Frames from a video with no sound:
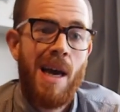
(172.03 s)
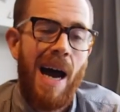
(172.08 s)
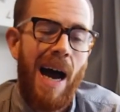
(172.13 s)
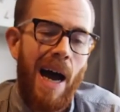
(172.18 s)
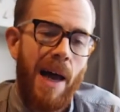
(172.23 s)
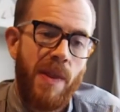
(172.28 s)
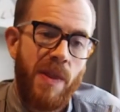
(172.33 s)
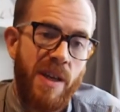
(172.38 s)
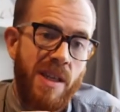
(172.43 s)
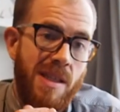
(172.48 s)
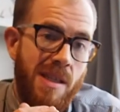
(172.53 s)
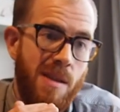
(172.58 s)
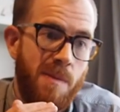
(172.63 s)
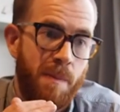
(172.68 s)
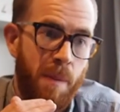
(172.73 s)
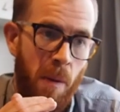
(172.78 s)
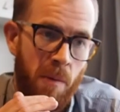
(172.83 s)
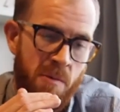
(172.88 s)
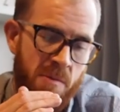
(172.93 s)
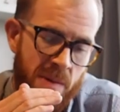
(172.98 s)
And this is
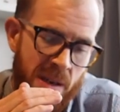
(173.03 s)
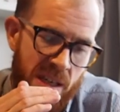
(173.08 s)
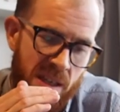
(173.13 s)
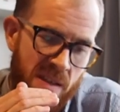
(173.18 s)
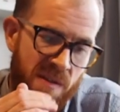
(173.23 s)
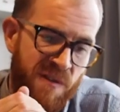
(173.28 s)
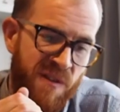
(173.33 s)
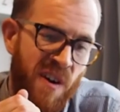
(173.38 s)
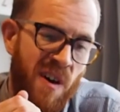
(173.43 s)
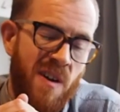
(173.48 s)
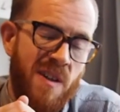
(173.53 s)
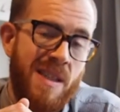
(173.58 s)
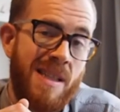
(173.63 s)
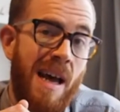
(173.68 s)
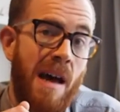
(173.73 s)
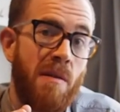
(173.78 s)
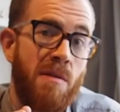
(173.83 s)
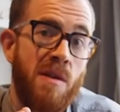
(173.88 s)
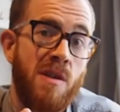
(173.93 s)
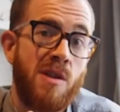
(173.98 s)
probably as far
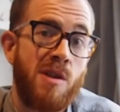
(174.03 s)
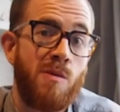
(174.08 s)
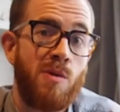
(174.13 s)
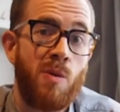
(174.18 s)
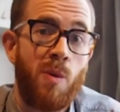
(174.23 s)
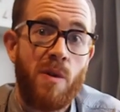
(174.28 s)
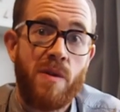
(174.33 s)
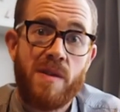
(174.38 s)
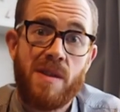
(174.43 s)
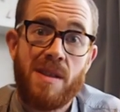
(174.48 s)
south as you would want